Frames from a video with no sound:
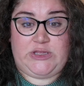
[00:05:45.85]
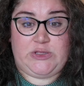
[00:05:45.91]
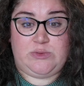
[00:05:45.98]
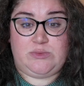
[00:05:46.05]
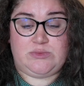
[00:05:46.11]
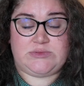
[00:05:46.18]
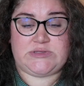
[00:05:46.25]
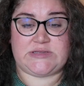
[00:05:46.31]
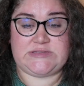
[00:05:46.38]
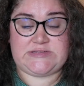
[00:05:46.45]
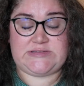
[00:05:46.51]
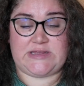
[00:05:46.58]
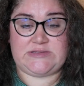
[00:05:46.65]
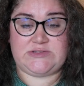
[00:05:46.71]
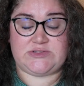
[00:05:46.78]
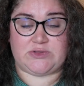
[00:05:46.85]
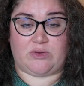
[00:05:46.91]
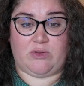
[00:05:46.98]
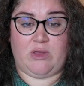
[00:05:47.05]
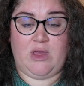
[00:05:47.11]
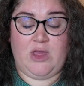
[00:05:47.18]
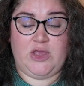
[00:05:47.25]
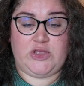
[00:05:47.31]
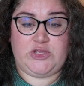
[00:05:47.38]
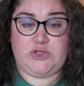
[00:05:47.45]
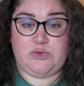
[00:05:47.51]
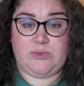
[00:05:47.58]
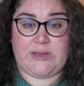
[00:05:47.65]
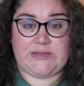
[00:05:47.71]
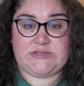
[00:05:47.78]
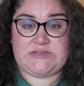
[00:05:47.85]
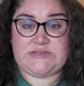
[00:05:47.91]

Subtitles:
use a stencil. You can